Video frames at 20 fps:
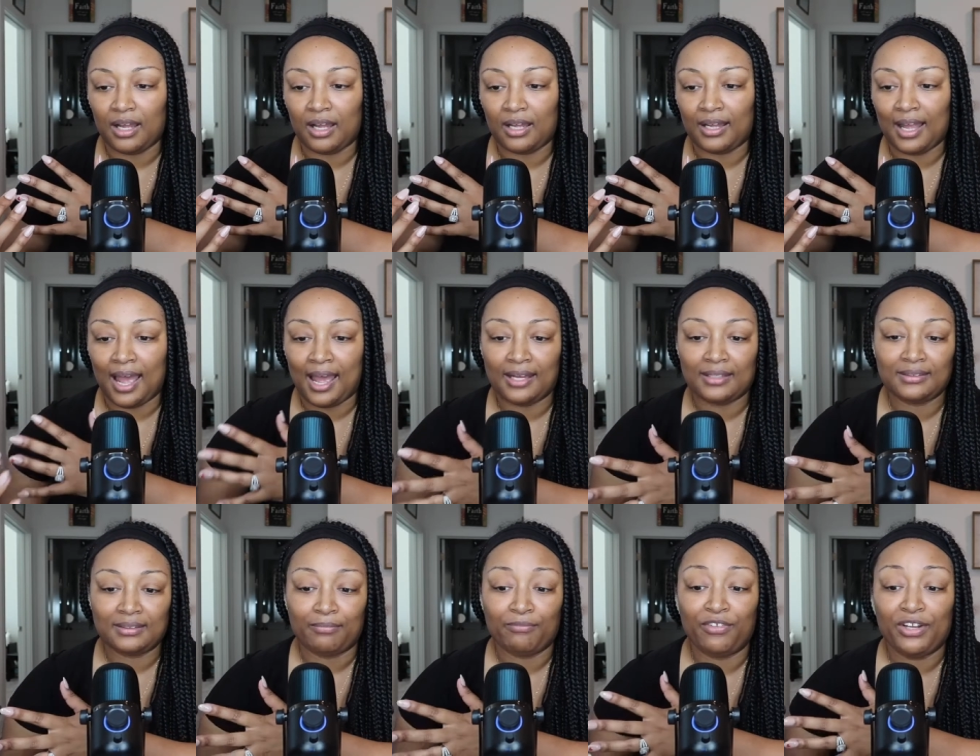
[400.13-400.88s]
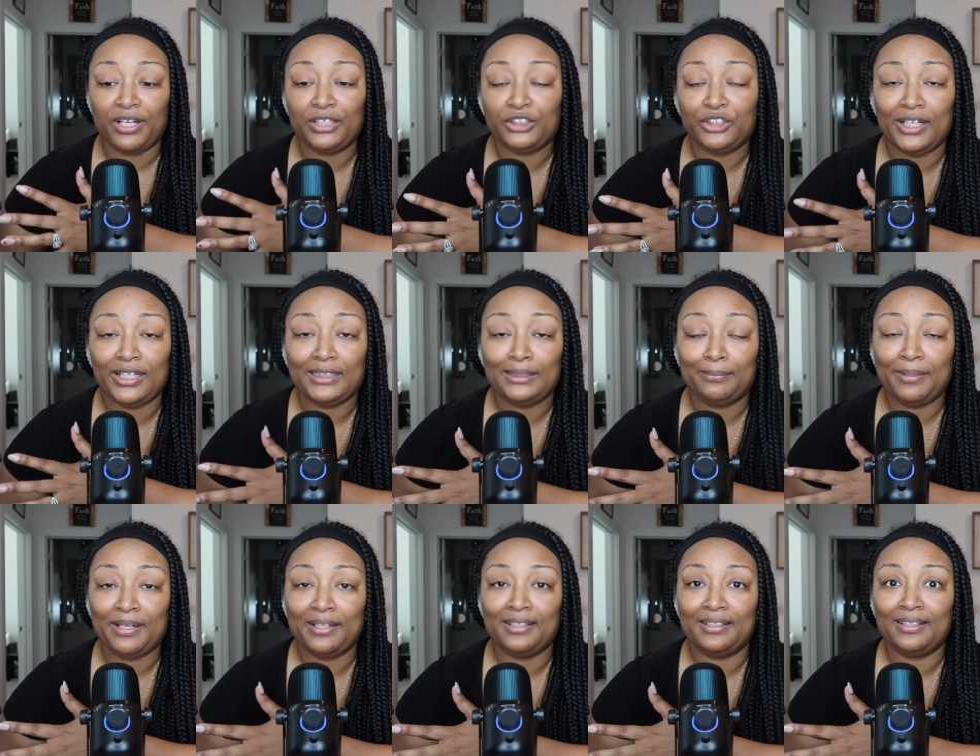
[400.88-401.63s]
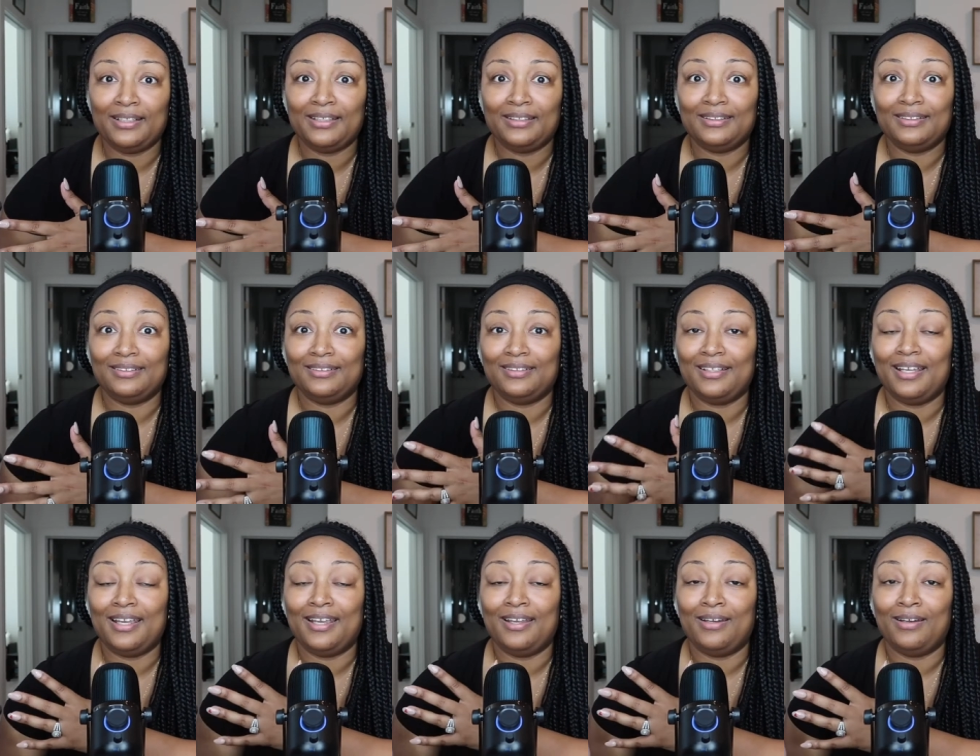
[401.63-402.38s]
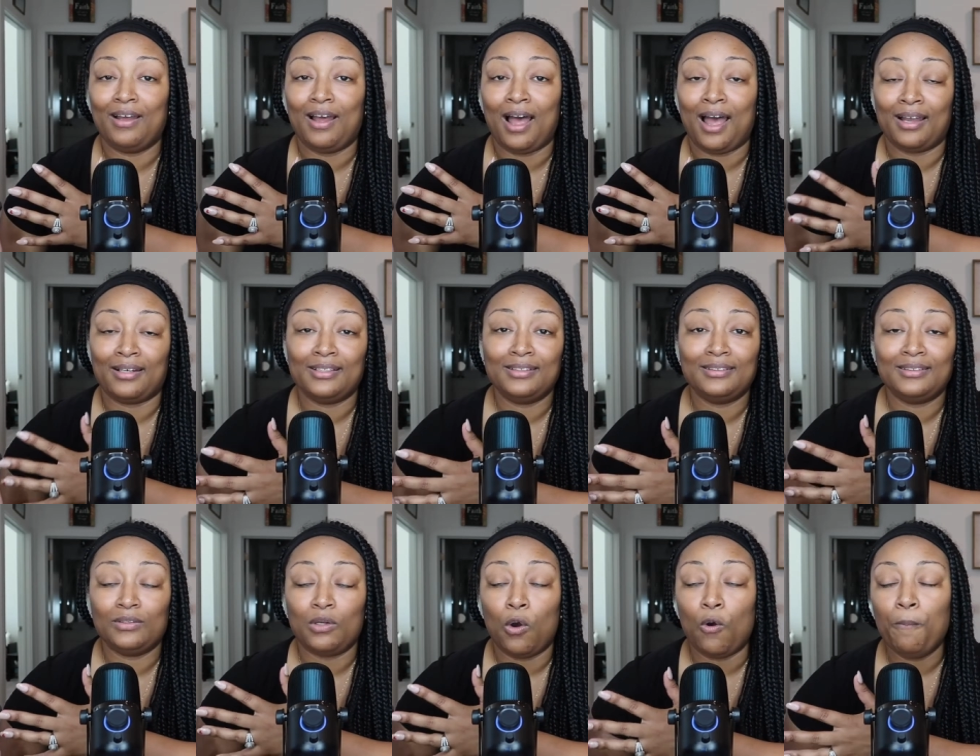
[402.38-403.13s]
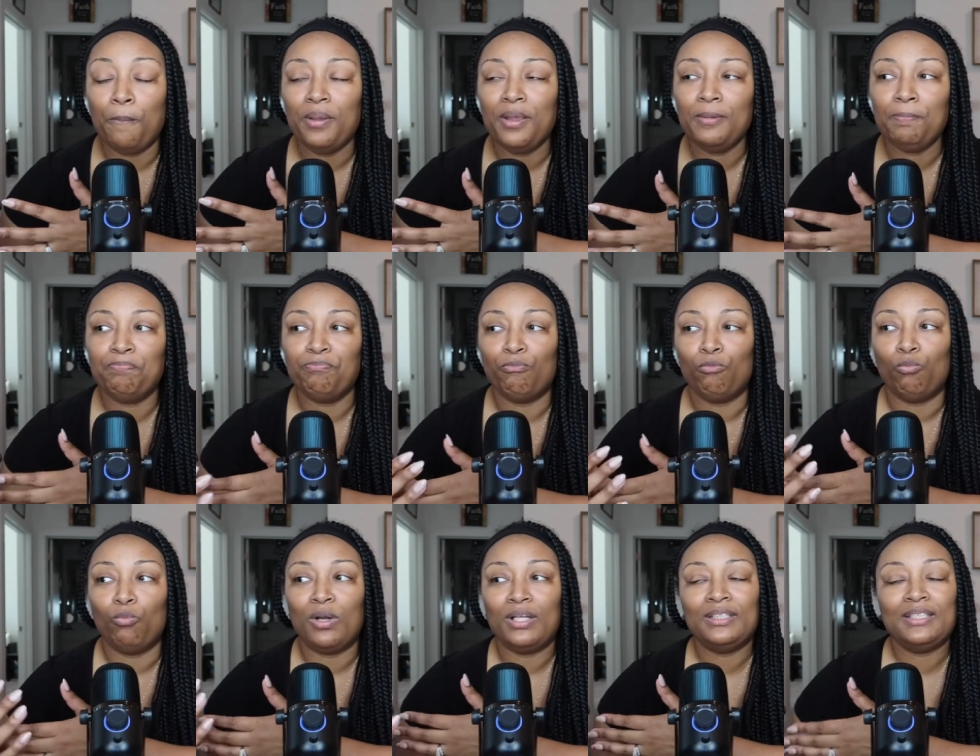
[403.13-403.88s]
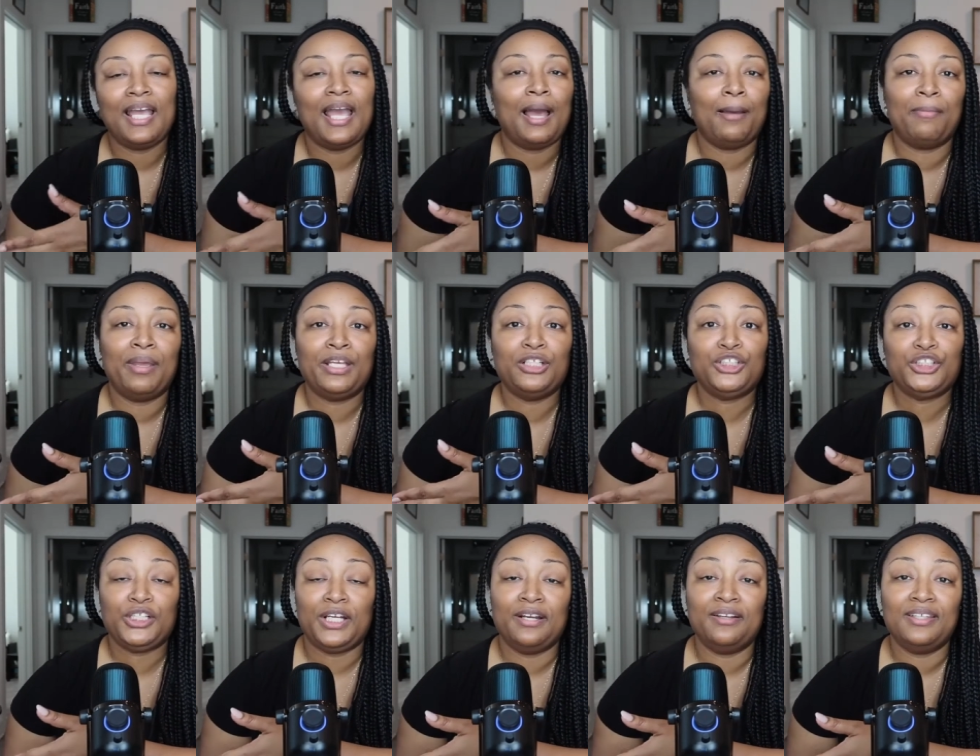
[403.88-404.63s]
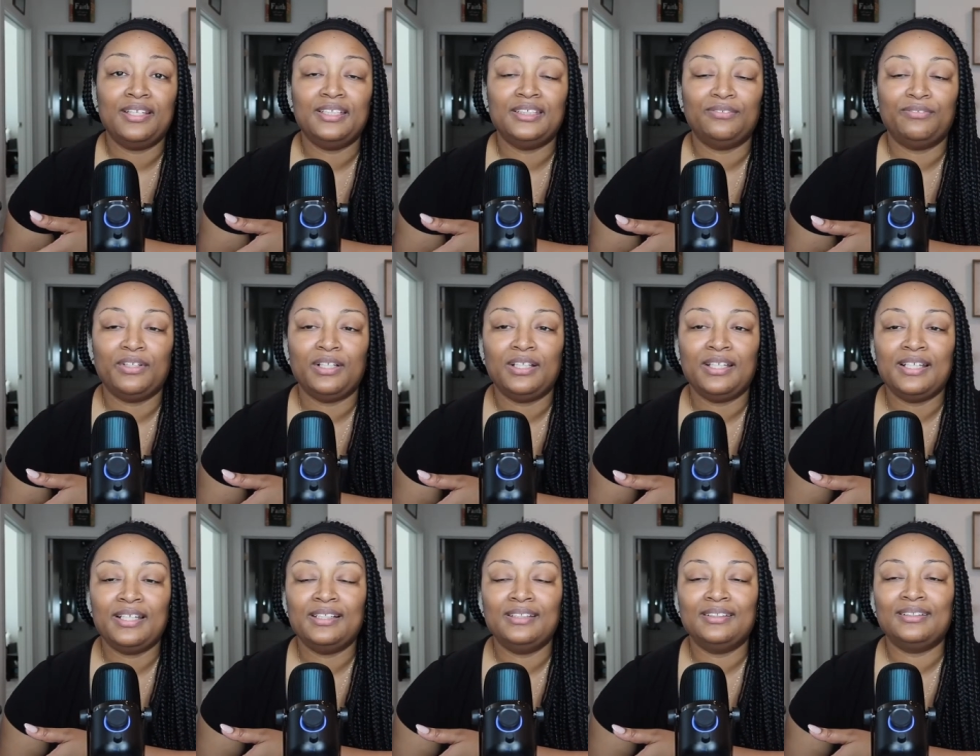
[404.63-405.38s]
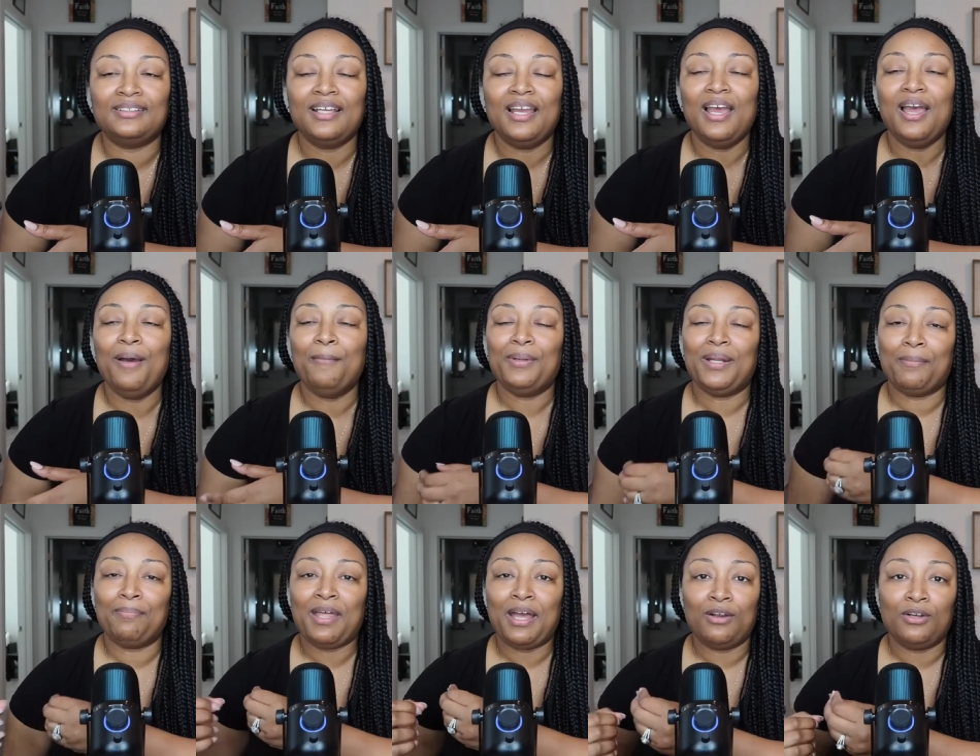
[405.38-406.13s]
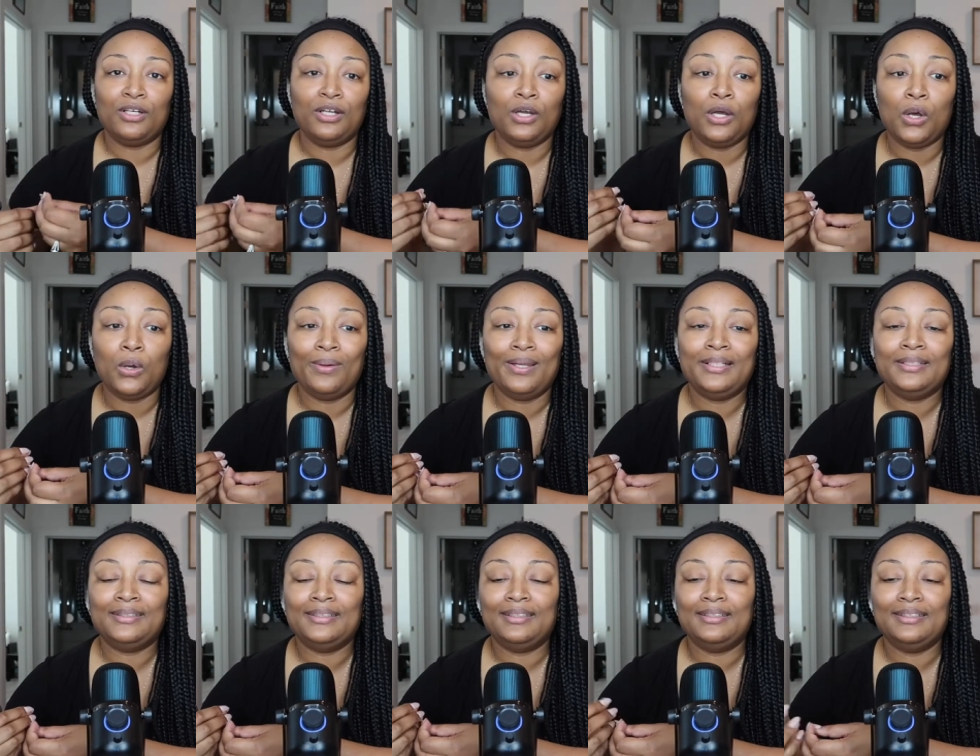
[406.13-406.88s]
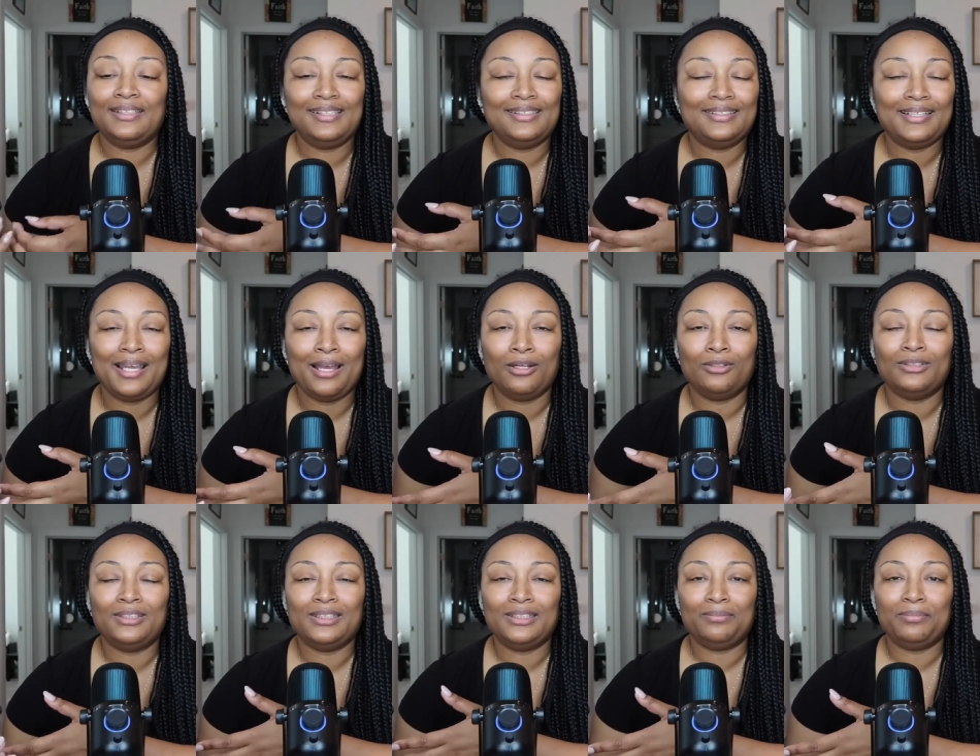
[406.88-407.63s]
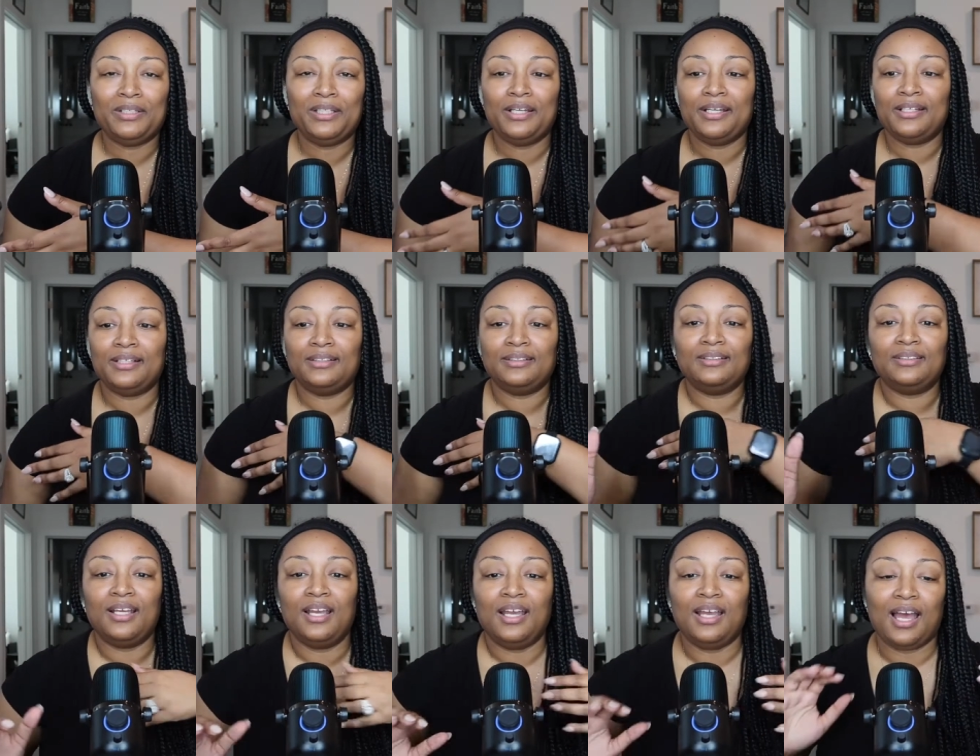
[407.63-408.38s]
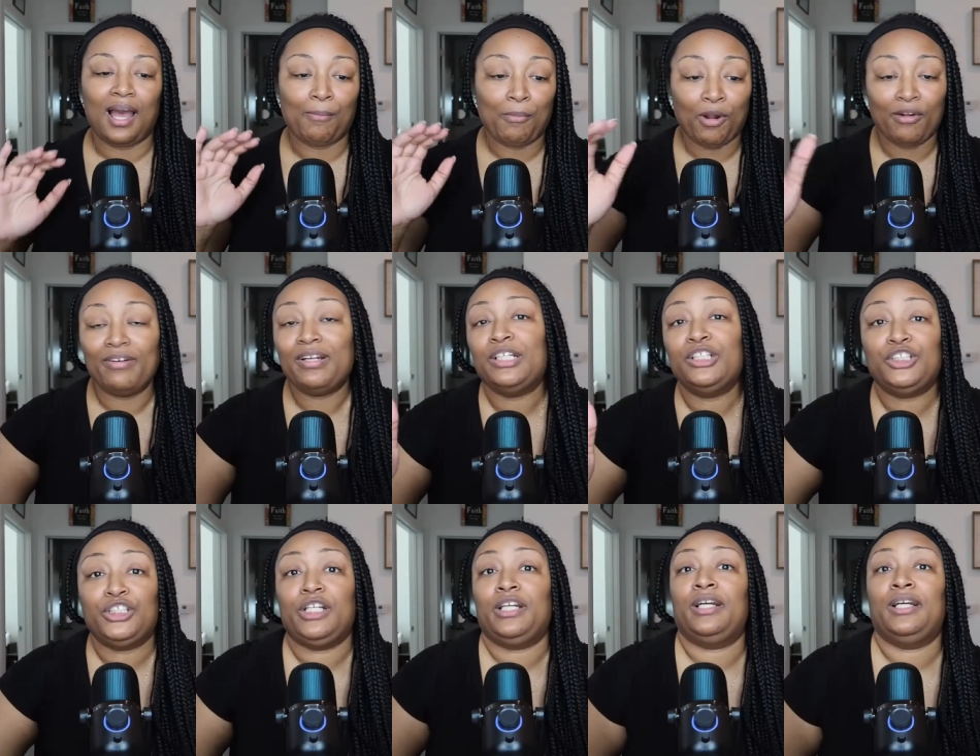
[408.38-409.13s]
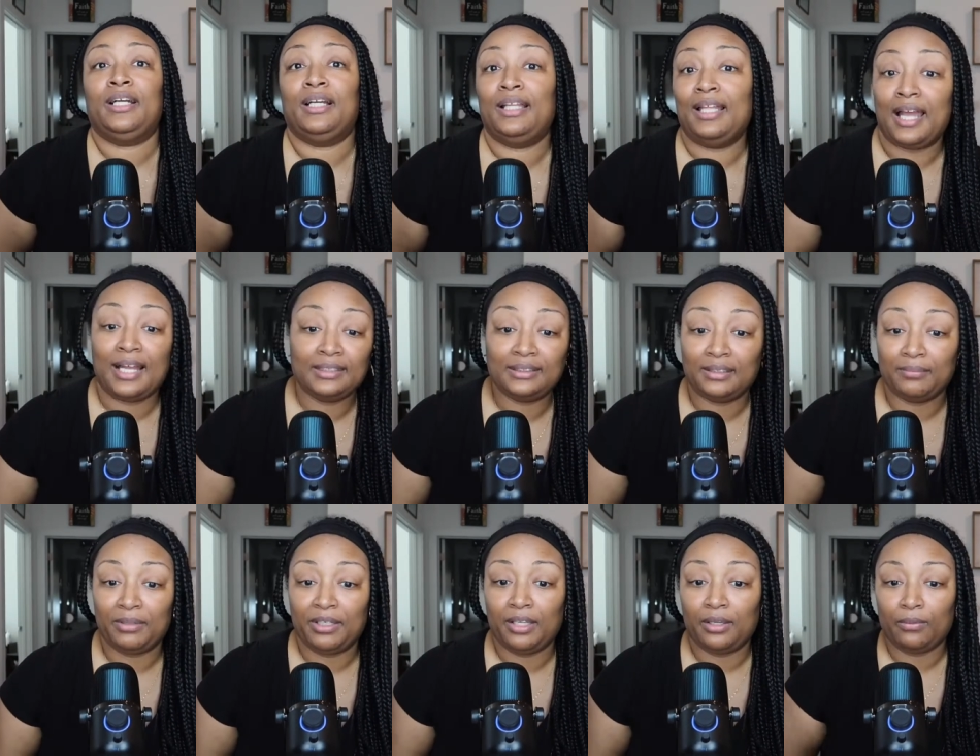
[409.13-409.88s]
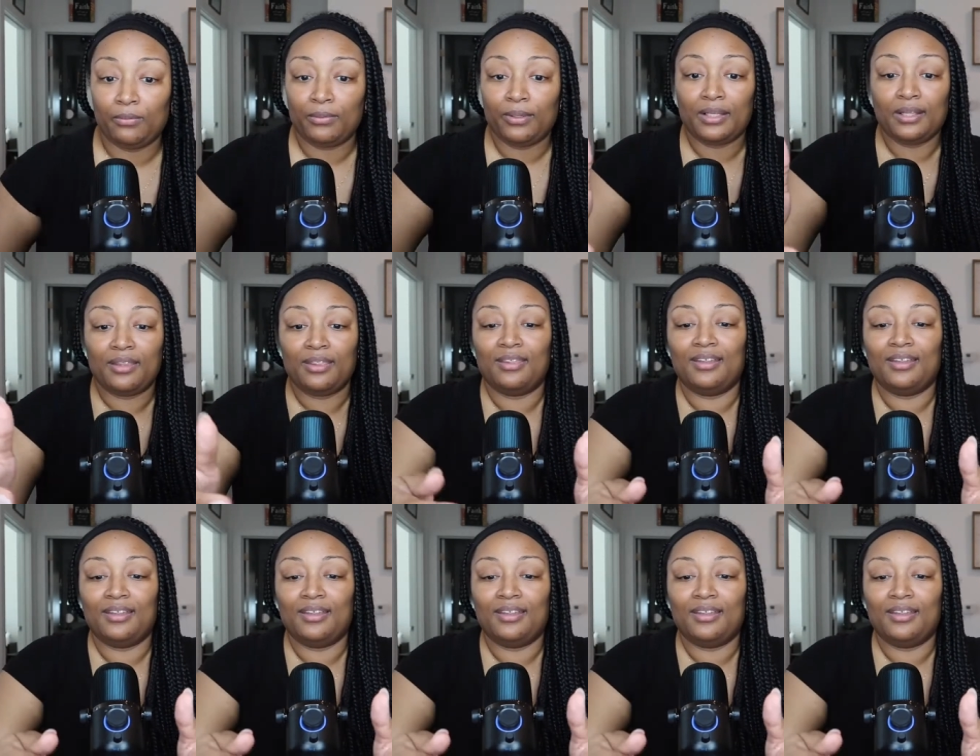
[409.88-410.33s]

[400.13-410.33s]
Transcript: guys, I'm very transparent and honest and open. One day I may share these feelings, but I'm not gonna go into detail just because I'm already sharing a lot to begin with.